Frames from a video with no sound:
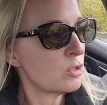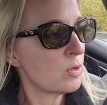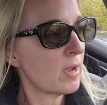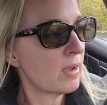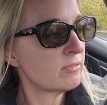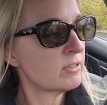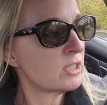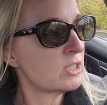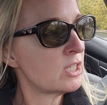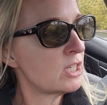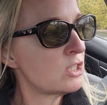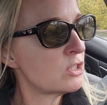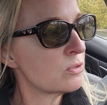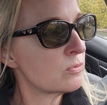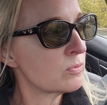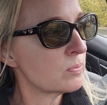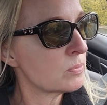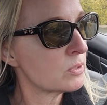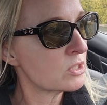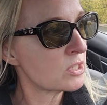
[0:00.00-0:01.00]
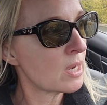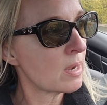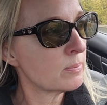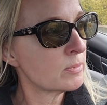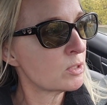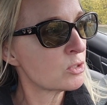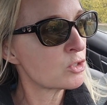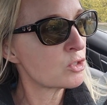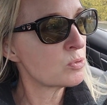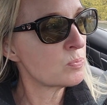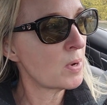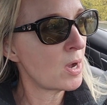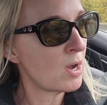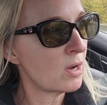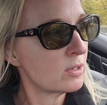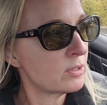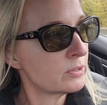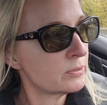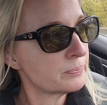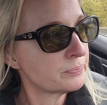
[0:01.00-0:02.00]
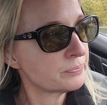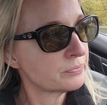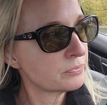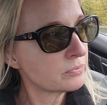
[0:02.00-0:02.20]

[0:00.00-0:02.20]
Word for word: You have to teach them from the time they're small